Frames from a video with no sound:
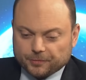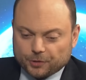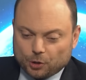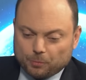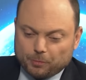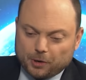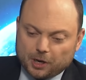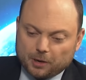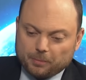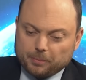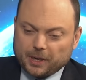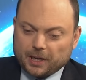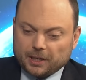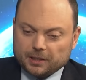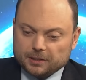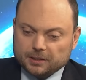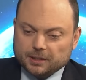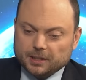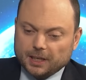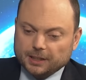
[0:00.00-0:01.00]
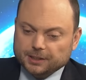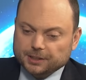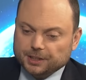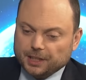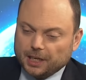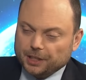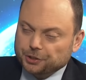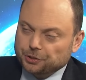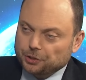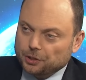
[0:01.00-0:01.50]
Your bunk bed gets
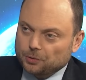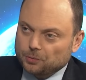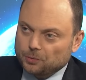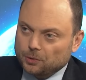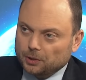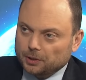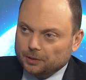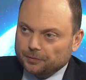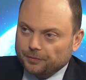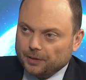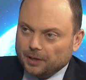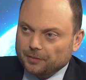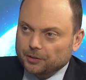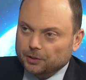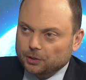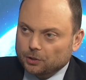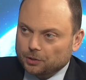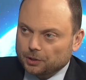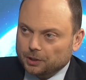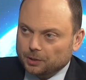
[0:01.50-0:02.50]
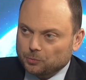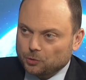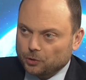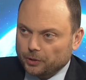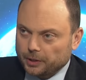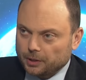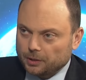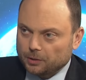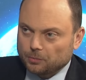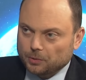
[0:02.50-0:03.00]
attached to the wall at 5 o'clock in the
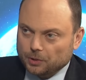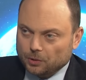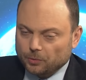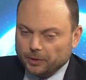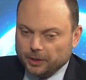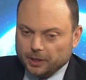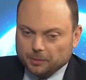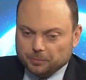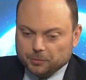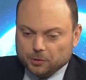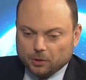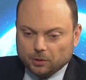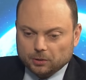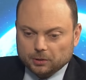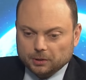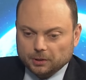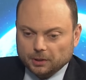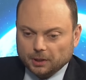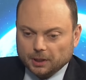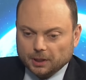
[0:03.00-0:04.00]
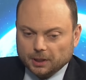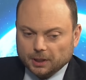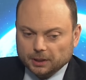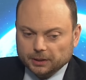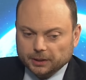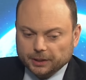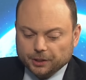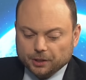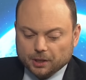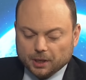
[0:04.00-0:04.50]
morning with a wake-up call, and
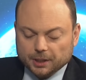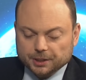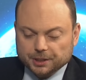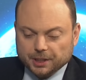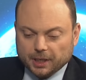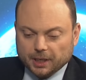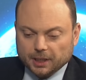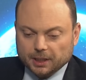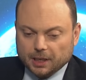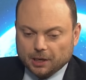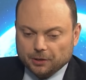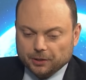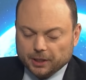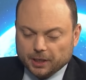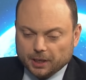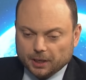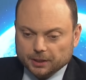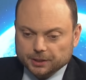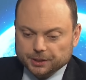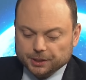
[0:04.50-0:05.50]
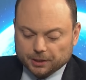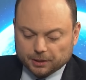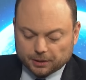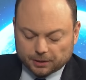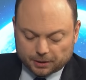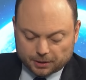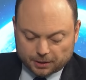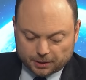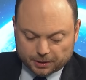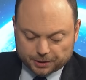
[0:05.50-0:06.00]
then you can't take it down again
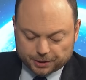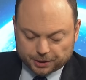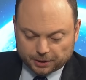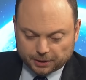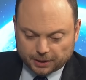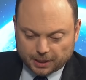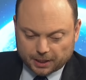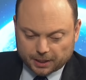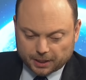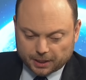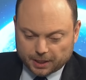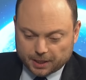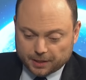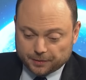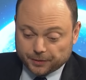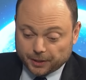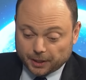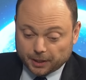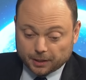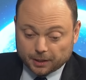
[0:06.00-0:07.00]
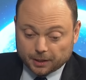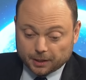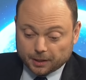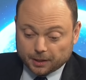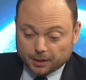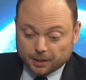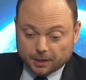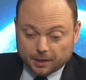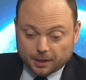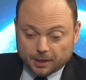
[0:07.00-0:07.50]
until 9 in the evening.
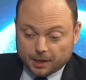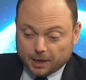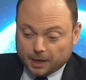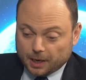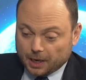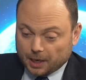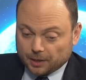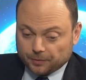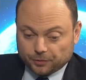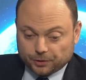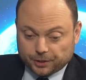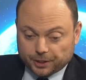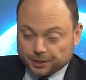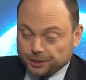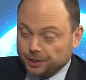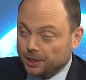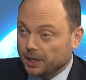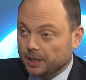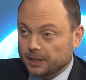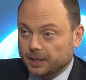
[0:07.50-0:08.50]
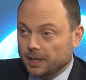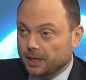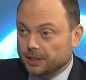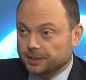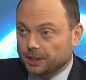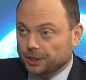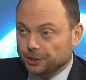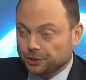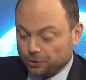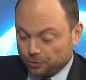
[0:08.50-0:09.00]
And for the entire day,
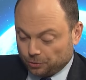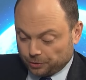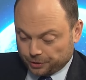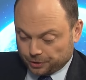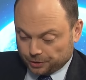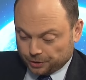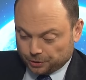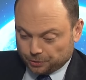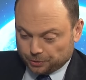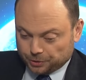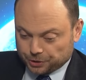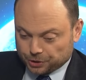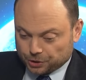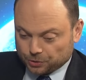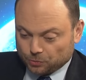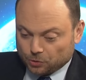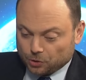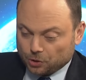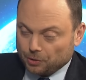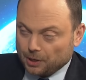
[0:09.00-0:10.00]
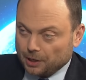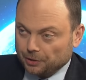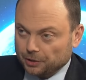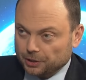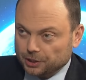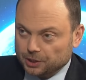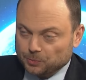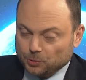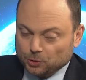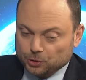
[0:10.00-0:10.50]
essentially all you can do is just walk around in
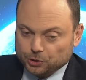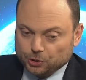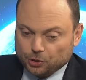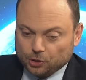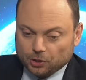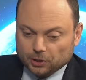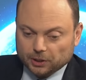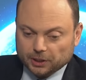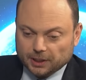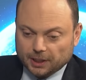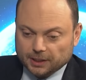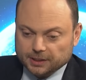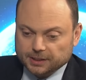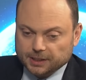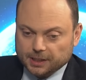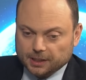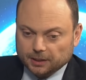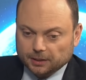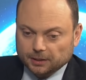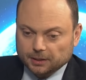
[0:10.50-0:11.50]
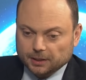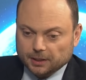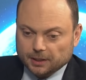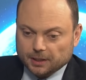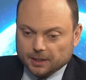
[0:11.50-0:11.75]
a small circle in that cell.